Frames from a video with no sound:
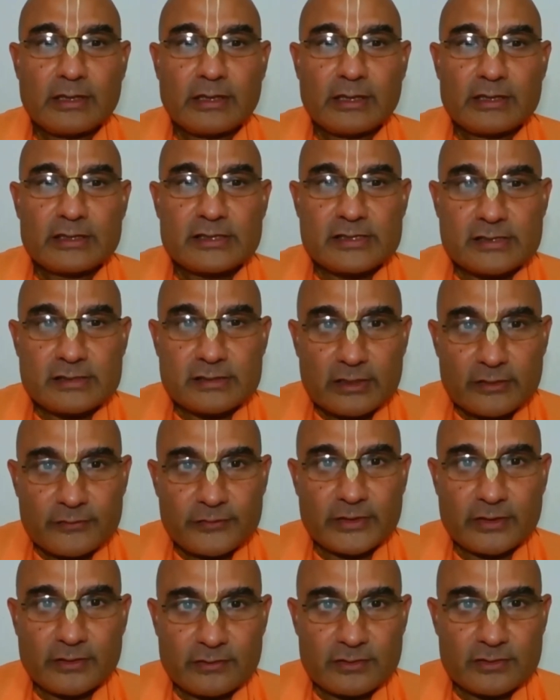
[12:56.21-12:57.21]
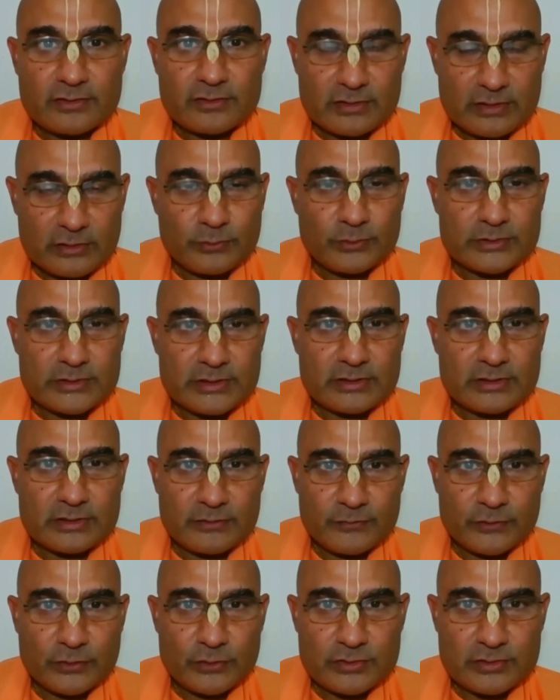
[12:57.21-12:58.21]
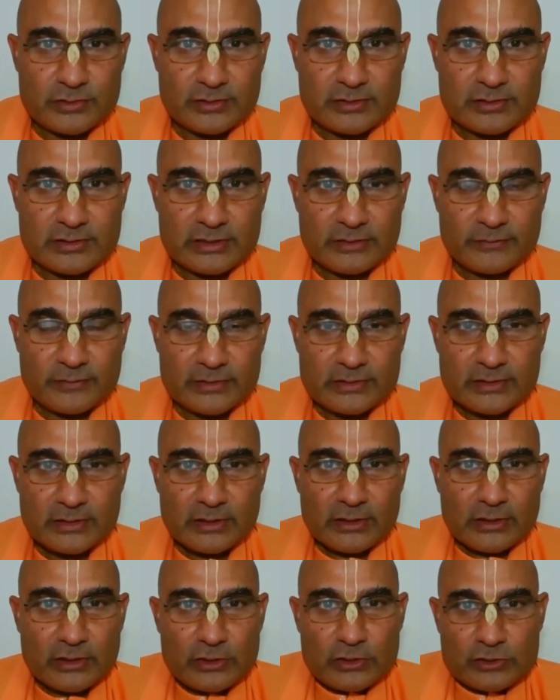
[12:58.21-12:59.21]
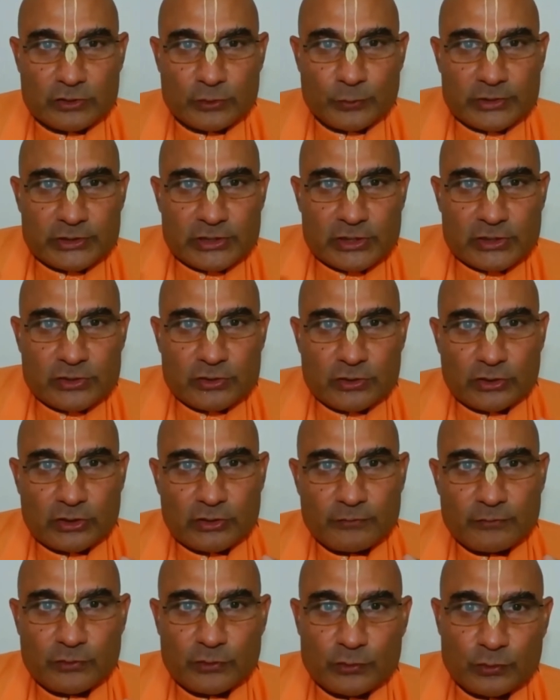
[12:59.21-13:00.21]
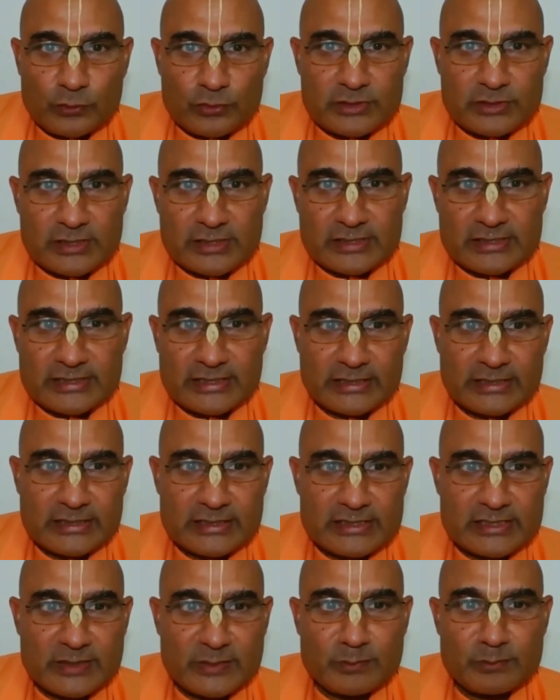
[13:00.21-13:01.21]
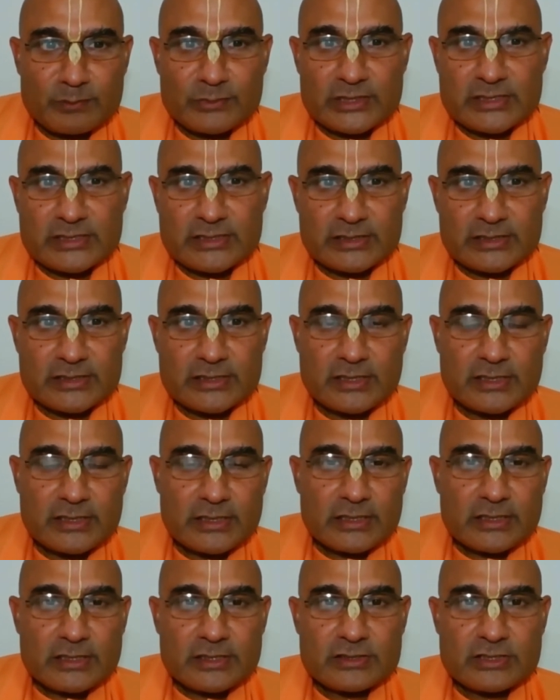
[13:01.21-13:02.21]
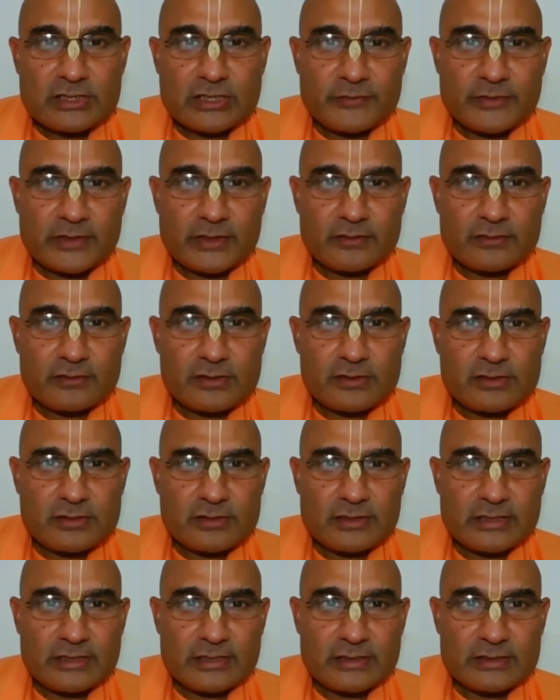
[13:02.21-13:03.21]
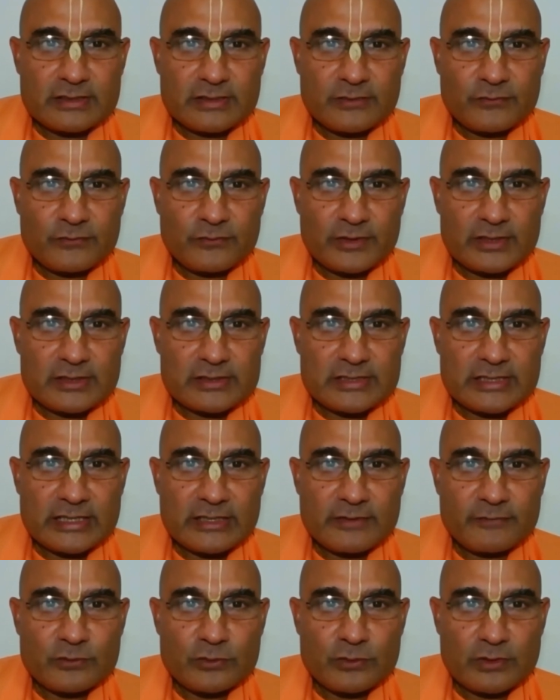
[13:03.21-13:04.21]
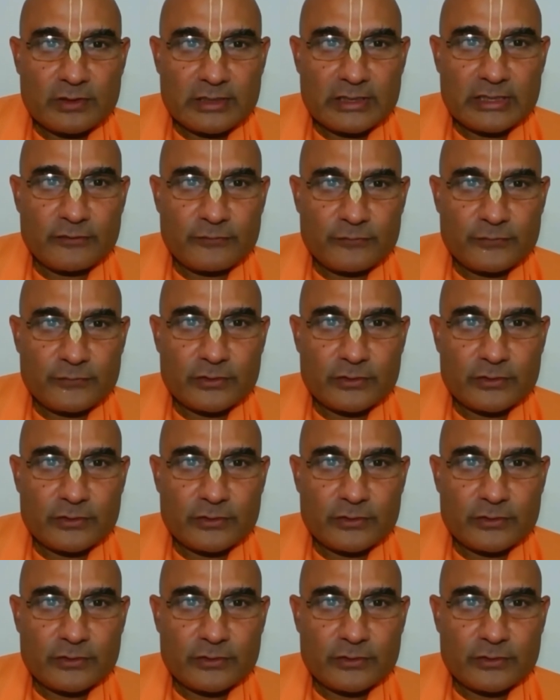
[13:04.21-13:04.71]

serving Krishna, which is devotional service. So when she sort of loses that, she misses serving Krishna and she feels I have no love for